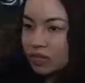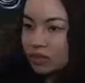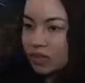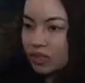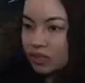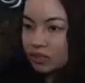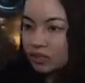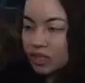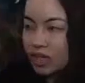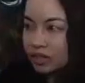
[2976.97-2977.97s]
Right now,
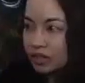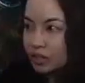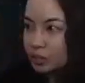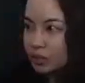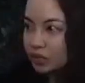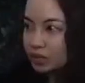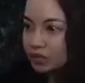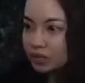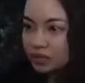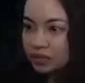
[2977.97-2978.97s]
Lightning
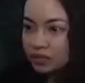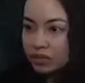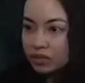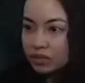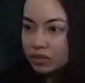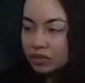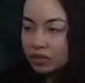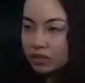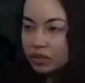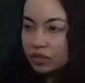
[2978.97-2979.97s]
Spear is
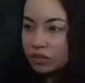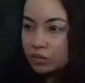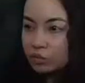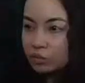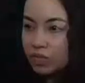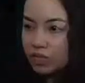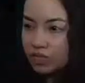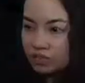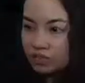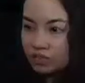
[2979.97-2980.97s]
the
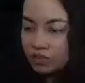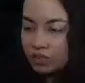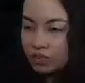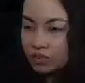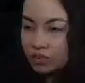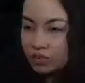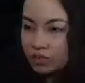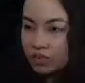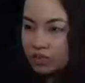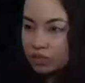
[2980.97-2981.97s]
meta on
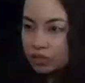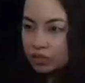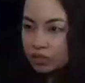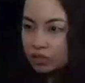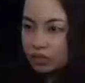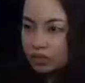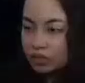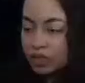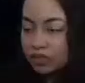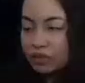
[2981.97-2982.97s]
the sorcerers,
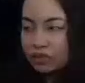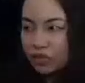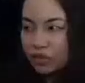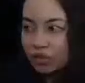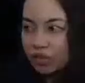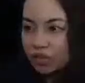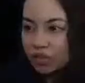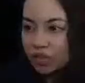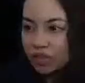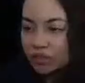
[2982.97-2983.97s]
and it has been for a long
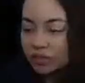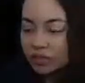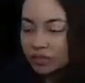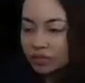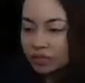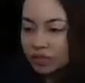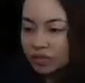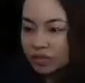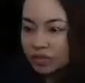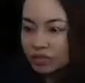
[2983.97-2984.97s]
time, with good
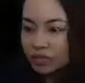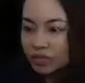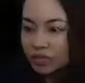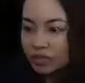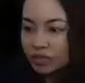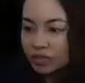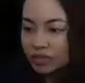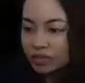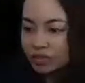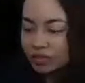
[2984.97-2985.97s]
reason. It
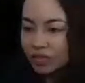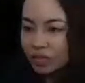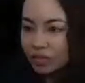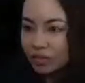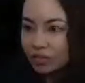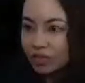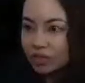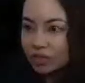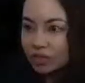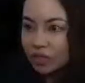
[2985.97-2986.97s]
is very
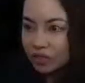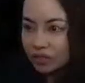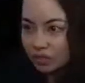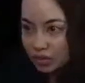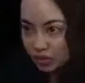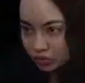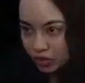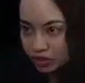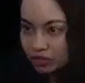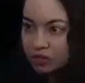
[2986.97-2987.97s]
effective, and it's still
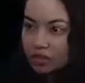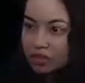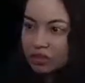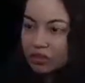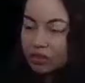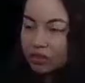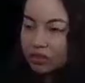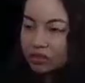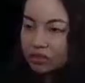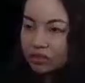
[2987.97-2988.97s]
fun.
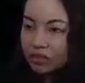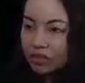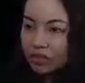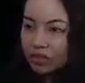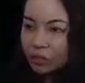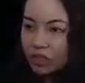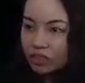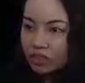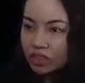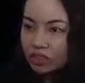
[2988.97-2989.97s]
There are some
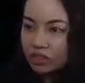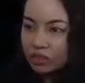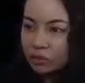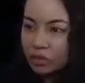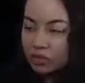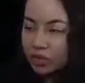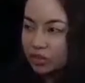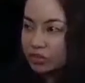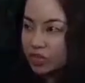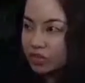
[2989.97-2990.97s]
others that are doing
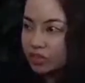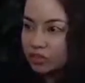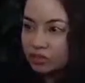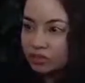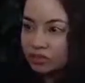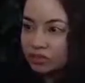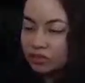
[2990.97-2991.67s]
perfectly fine, though.